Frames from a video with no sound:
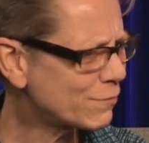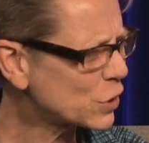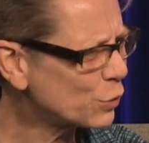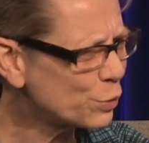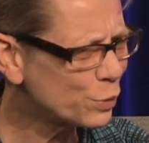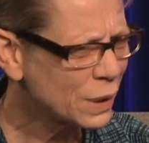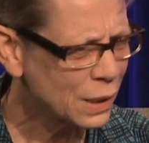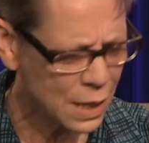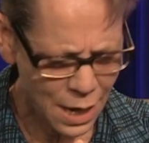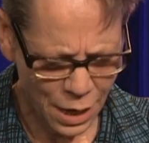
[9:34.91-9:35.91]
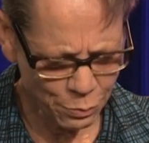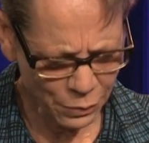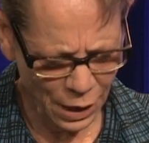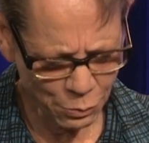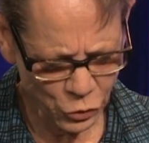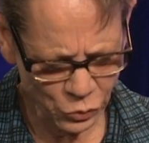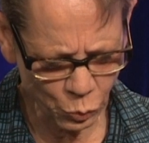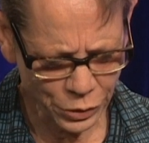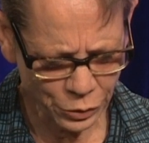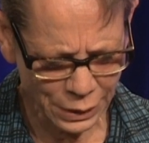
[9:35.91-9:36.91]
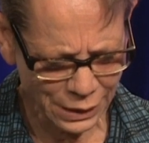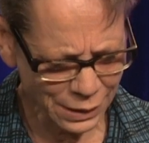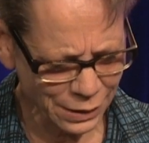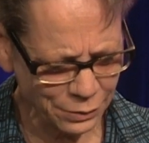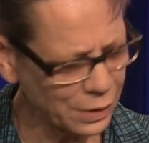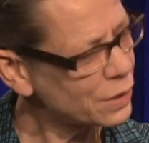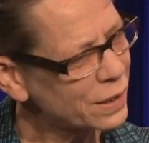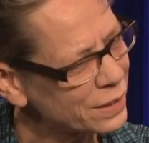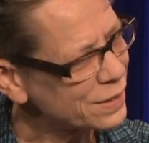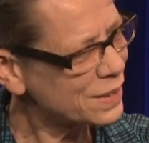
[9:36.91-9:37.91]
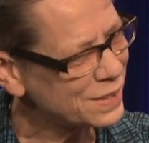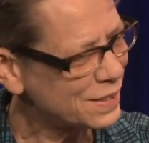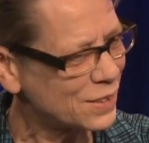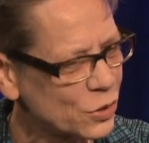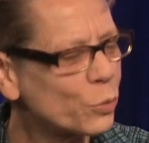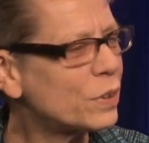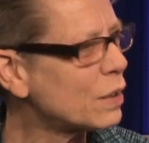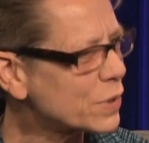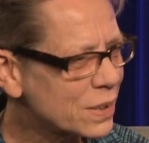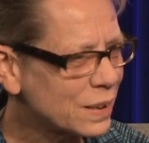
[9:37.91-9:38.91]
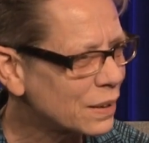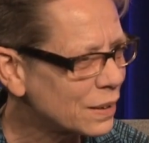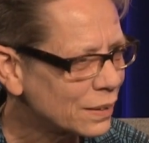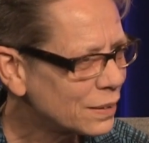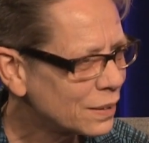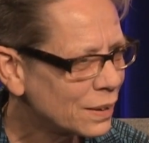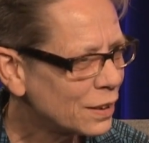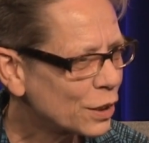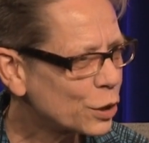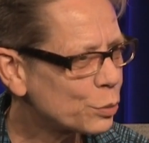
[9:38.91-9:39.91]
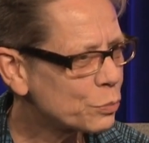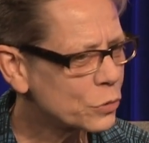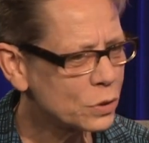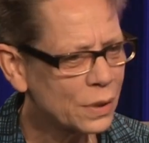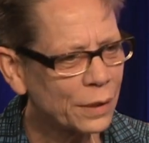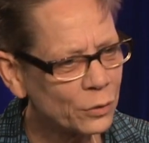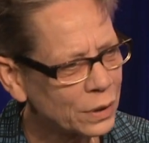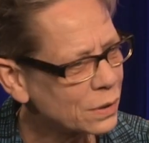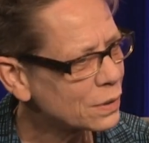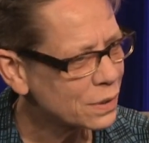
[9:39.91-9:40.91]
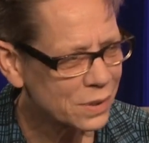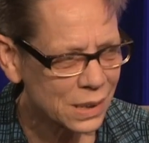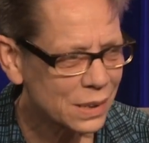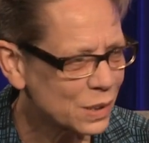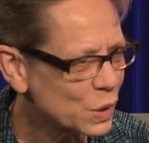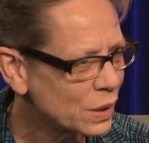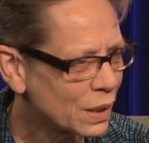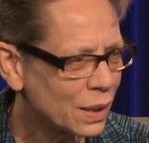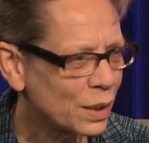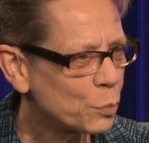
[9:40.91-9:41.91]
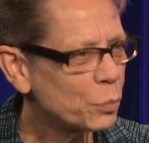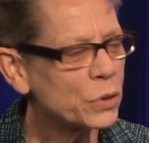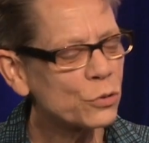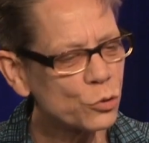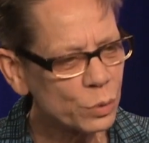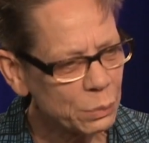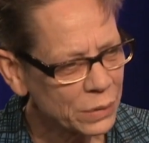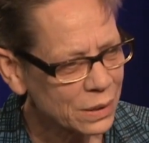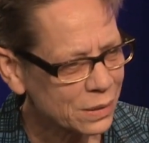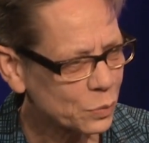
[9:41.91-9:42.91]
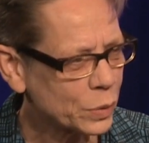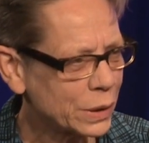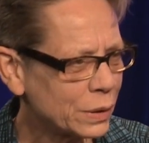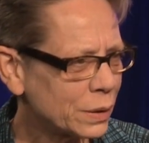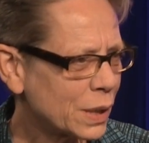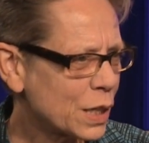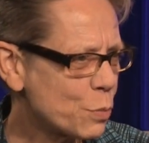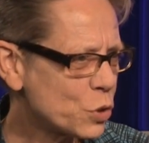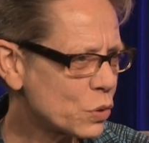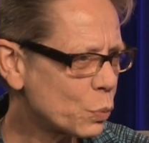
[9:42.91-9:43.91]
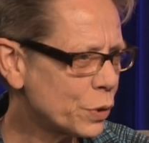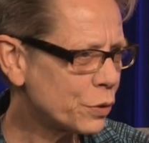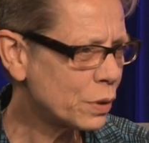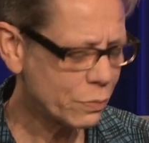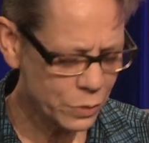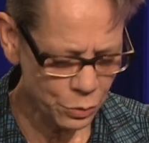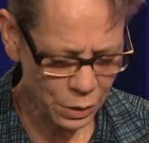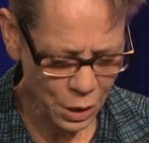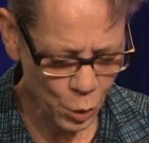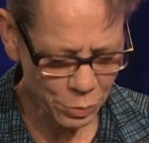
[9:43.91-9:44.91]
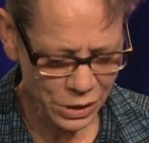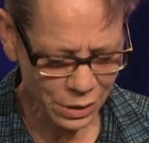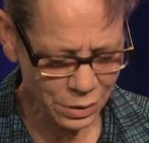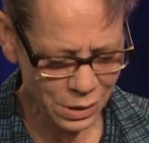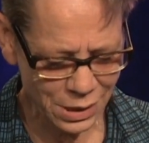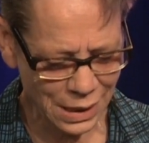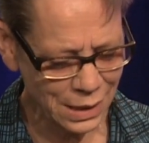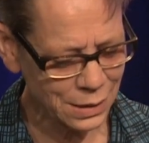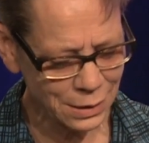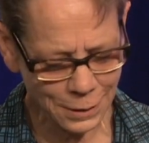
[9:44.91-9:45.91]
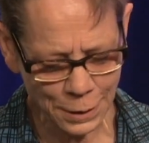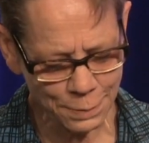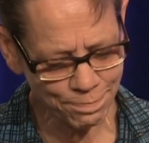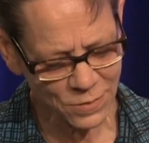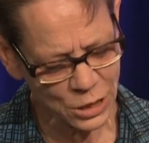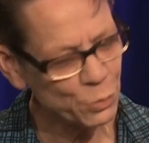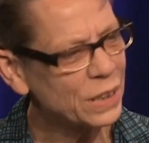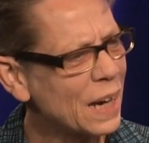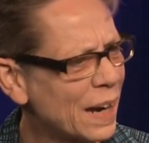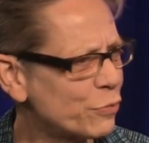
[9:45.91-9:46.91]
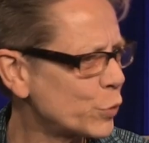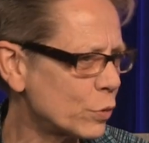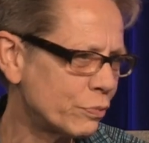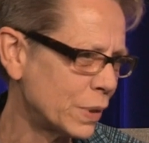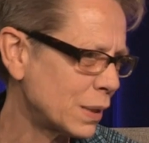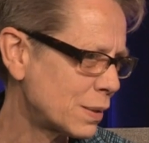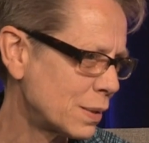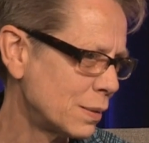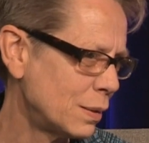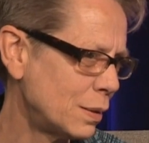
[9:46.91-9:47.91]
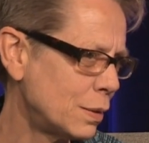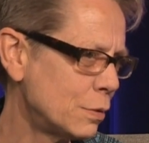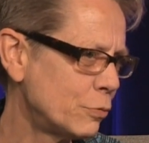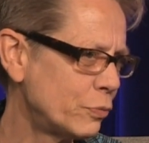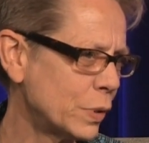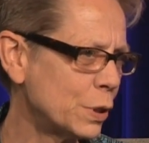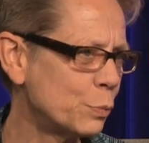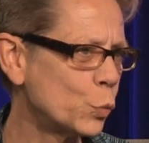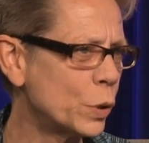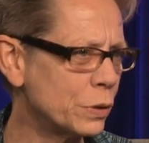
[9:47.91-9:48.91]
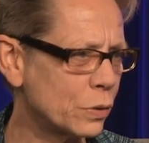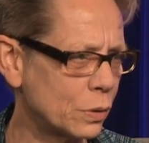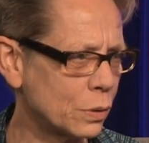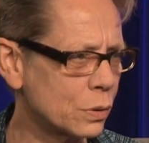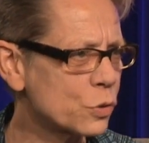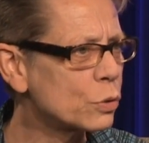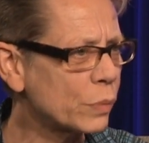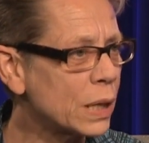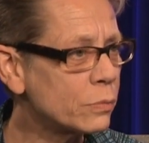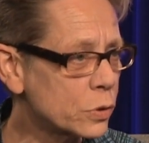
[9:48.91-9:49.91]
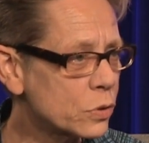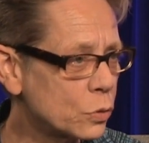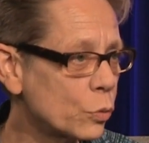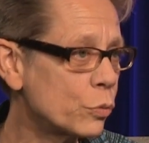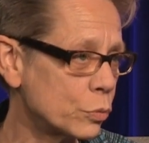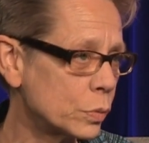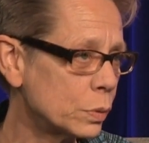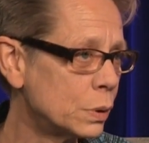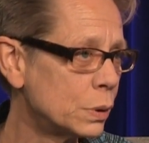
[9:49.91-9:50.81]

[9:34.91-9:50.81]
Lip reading: So I'm just wondering, it's so devastating, not only the disease, but the treatment as well. And I'm just wondering if you could help us understand some of the after effects of what survivors go through.